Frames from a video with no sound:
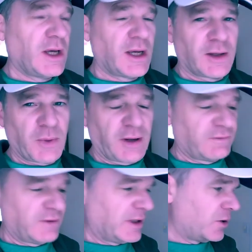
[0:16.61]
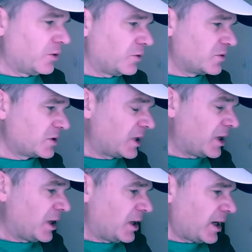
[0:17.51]
in my videos.
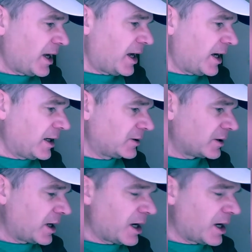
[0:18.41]
And